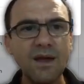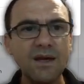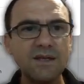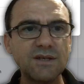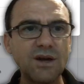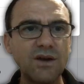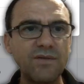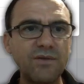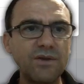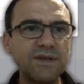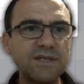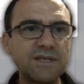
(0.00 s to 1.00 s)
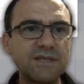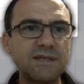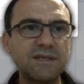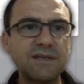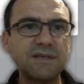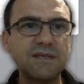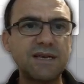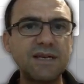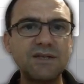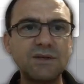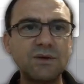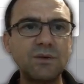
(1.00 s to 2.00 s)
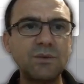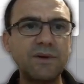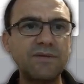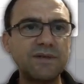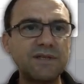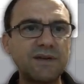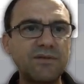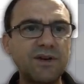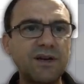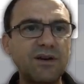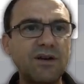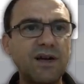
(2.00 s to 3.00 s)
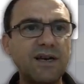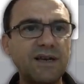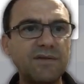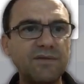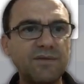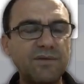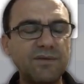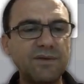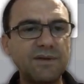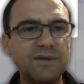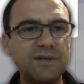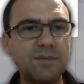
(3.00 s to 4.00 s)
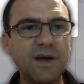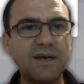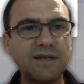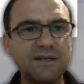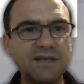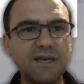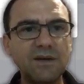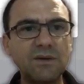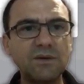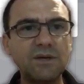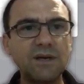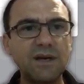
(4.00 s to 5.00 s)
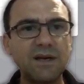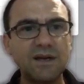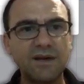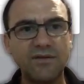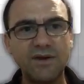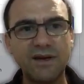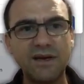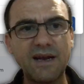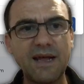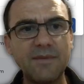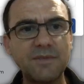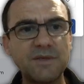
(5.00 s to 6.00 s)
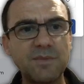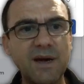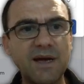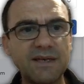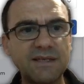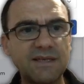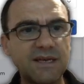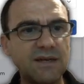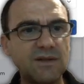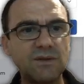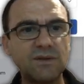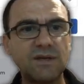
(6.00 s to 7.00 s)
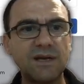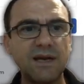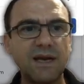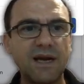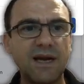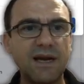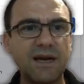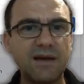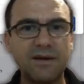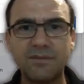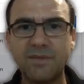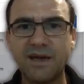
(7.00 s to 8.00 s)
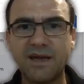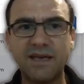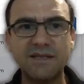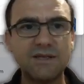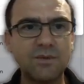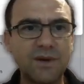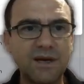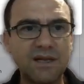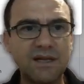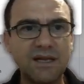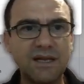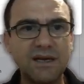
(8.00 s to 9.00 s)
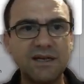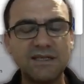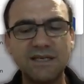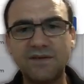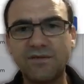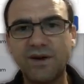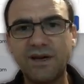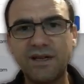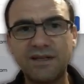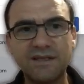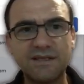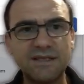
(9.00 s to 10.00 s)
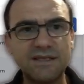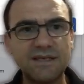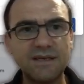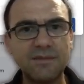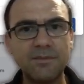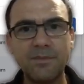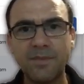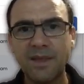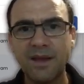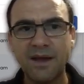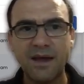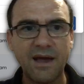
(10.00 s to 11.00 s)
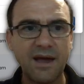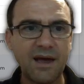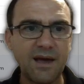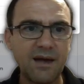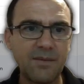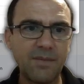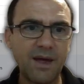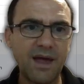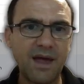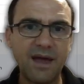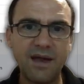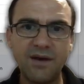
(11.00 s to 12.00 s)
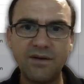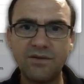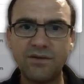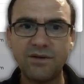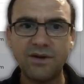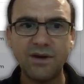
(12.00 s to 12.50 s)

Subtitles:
So for this schedule, we've just given it an ID of smart and skilled, given it a name, smart and skilled, again, so we can clearly identify them in the system, and